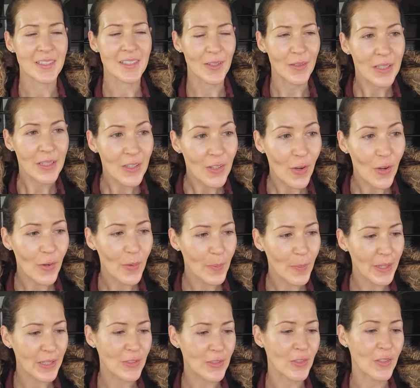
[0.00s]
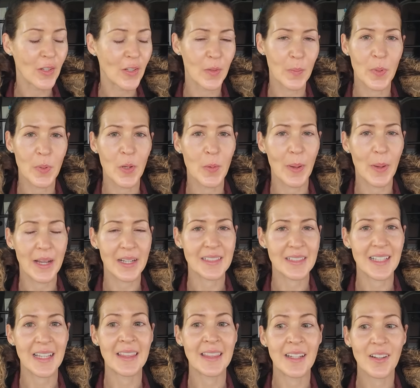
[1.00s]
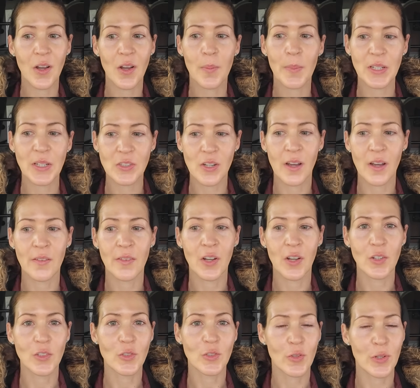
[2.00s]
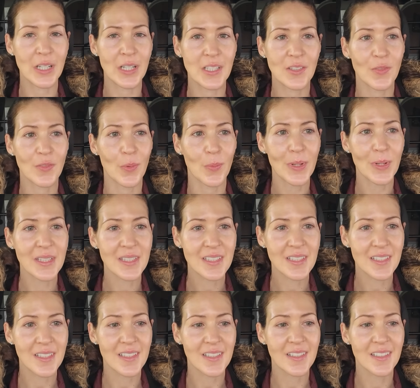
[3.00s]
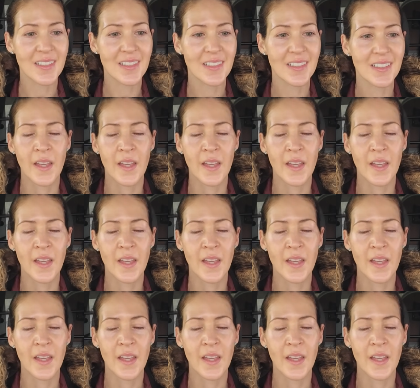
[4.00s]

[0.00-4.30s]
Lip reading: So you've got to make sure you got your poo bags. And then I've got to make sure, have I got treats for Winston?